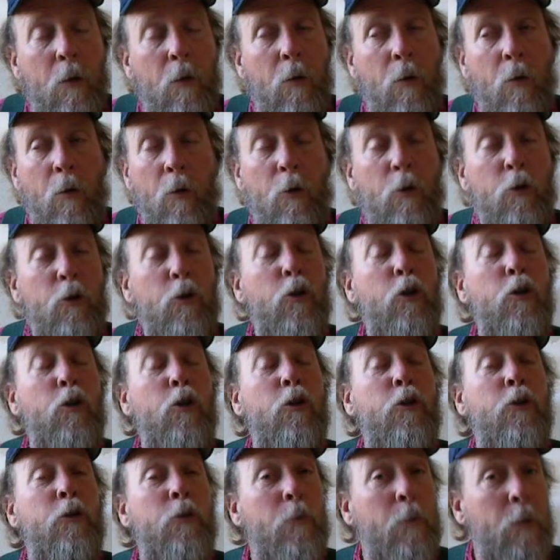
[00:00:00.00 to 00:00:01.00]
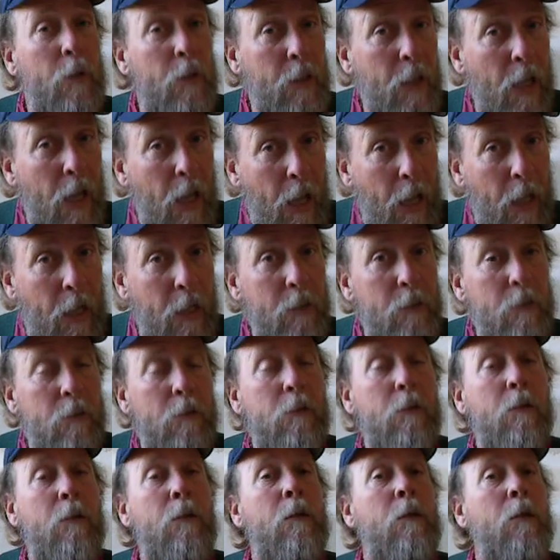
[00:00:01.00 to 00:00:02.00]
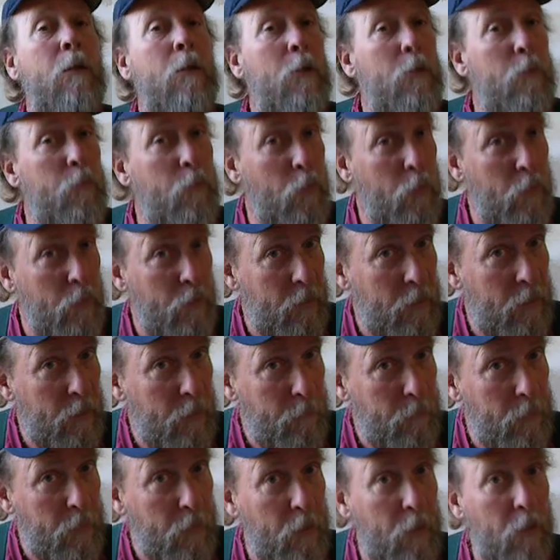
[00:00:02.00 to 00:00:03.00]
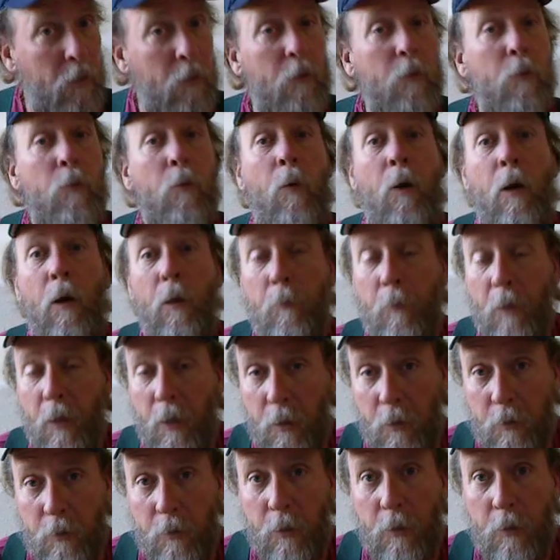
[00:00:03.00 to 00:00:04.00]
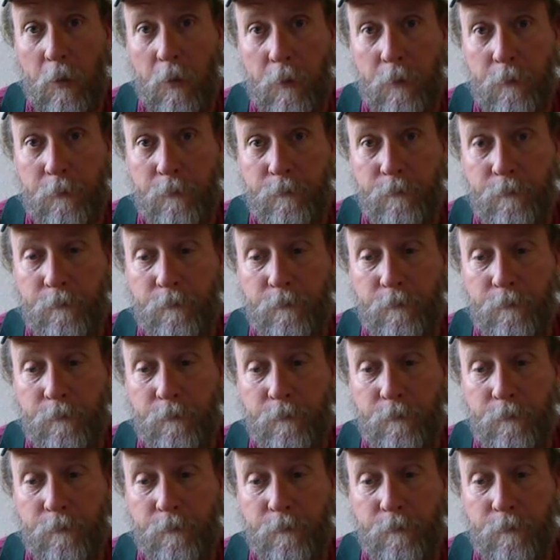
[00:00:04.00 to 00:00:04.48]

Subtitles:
or learn to relax more deeply while meditating.